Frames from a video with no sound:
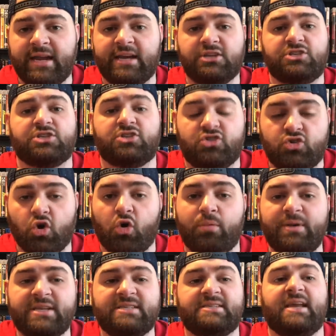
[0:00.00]
and it's just
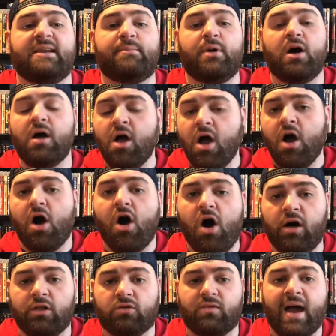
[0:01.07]
Dolby Cinema
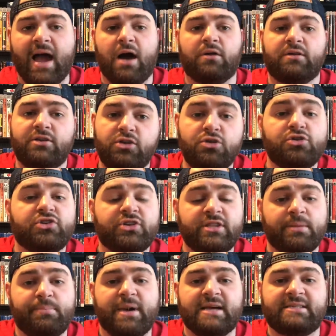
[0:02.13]
all around, usually
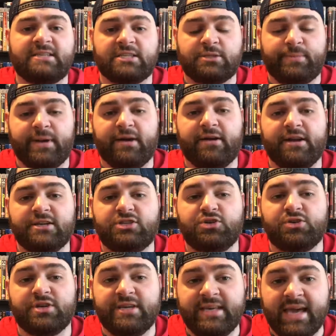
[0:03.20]
the best experience
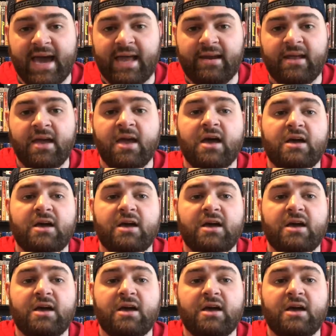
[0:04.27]
you can get.